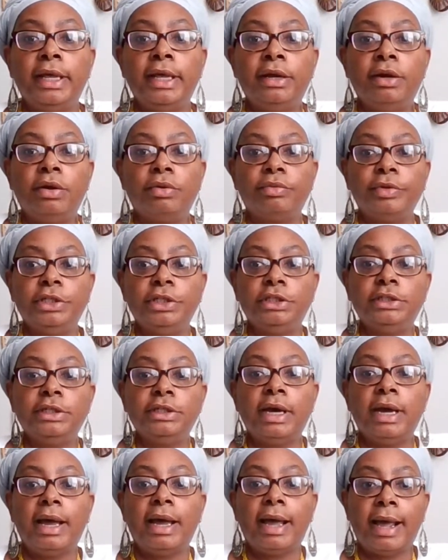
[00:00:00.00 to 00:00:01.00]
an
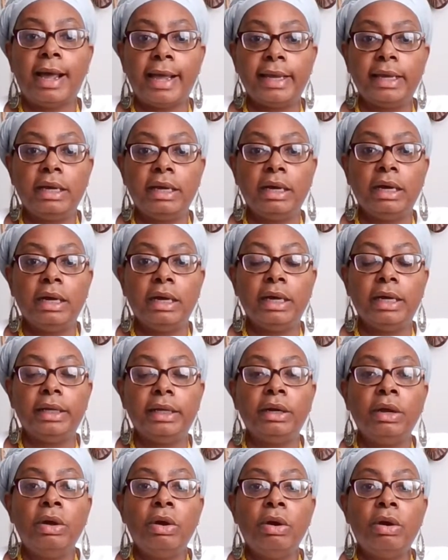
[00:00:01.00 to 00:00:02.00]
Orisha
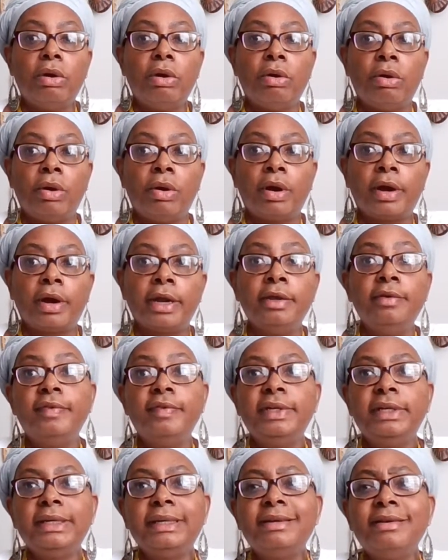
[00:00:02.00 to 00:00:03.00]
icon, or
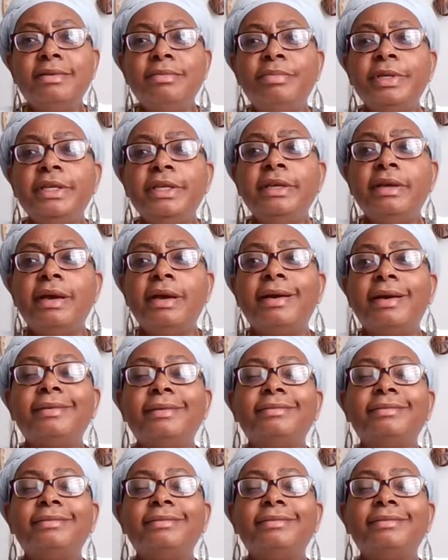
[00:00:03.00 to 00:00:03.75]
even it could be